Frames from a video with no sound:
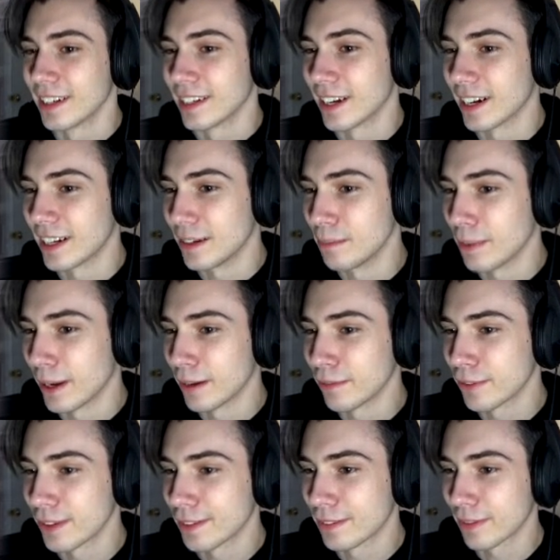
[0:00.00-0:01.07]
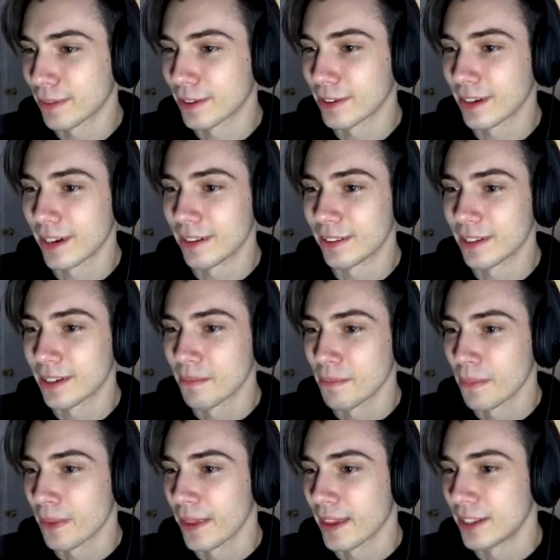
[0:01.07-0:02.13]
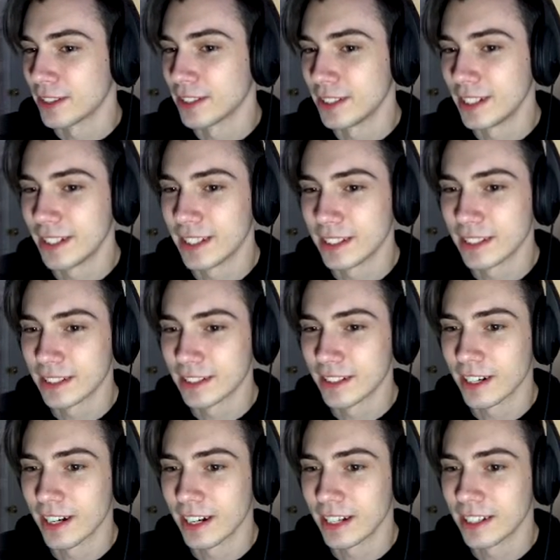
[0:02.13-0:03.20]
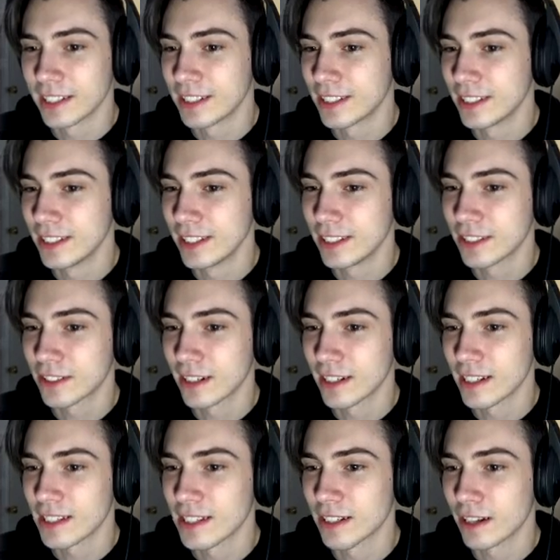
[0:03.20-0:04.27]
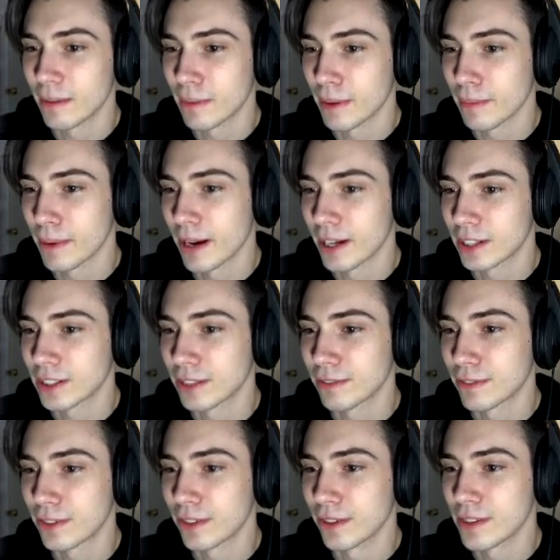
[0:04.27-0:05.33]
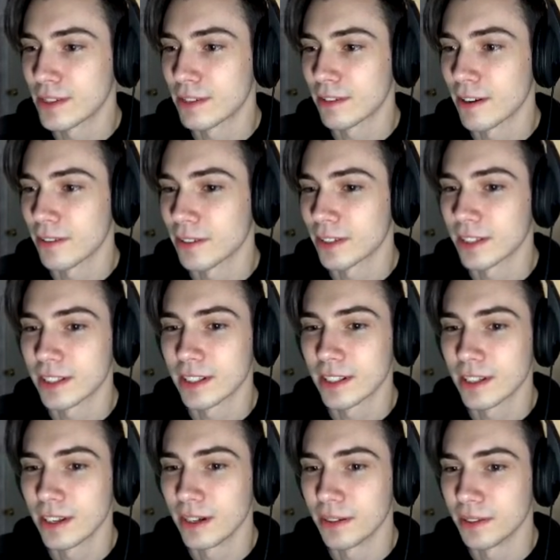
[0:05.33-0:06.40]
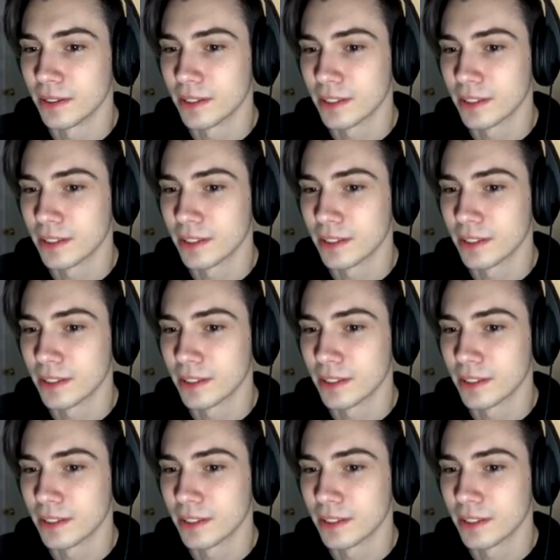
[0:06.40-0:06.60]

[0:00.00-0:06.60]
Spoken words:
got up painfully from the ground. She didn't cry. She didn't try to stir up compassion for those around her. No,